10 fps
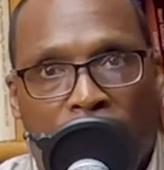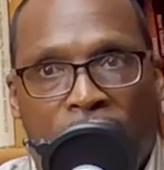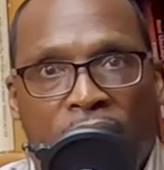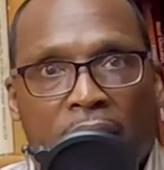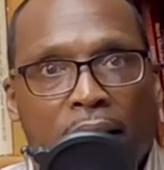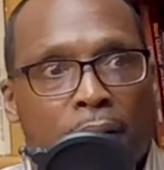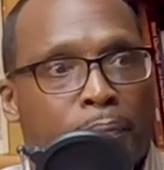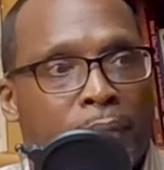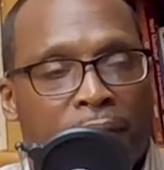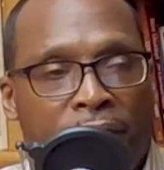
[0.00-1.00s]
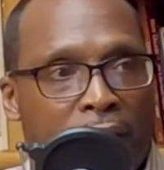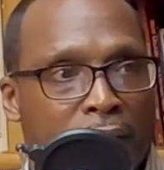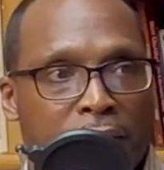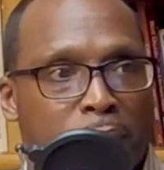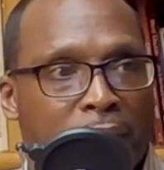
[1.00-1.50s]
Fear,
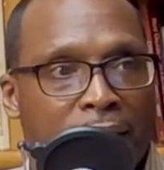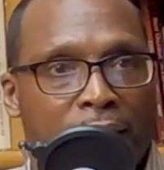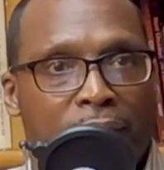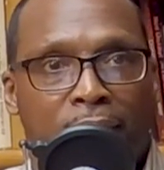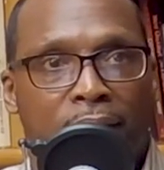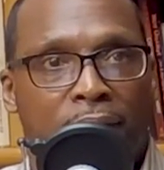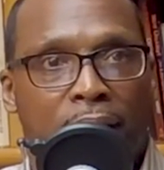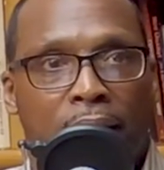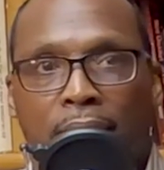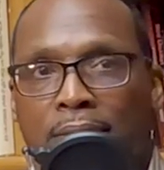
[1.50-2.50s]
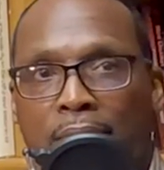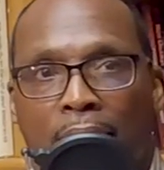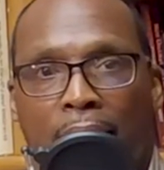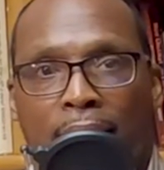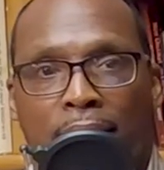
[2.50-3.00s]
fear is believing the things
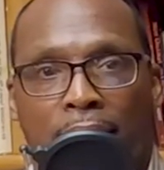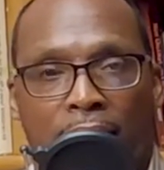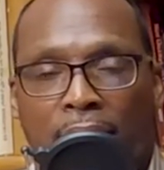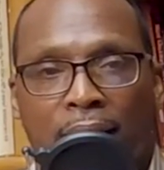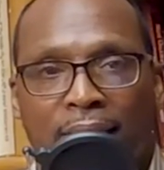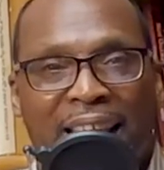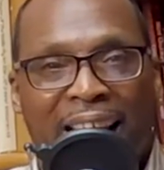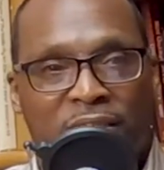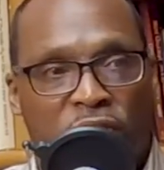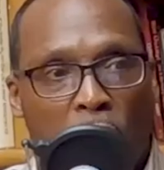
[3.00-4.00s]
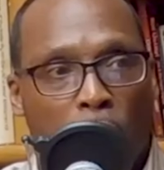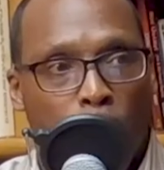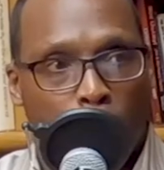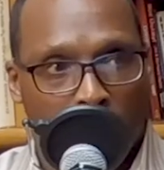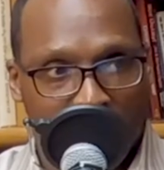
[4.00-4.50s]
that I, the thing that I
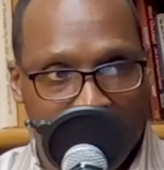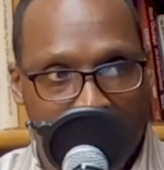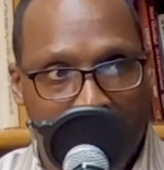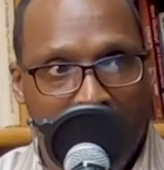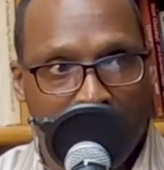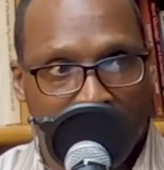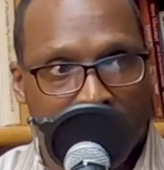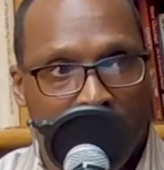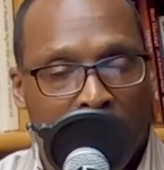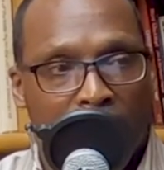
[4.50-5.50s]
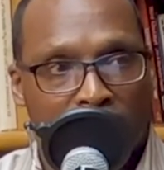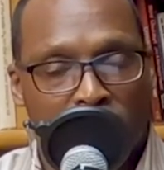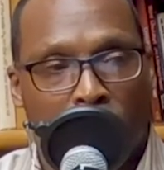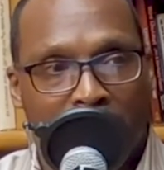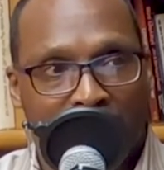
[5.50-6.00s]
don't want to happen
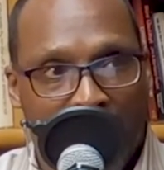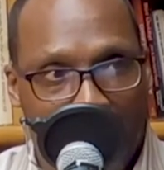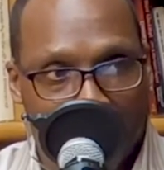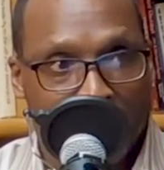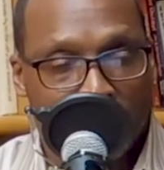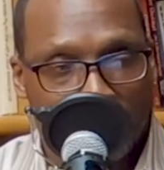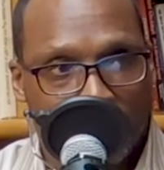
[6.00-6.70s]
is going to happen.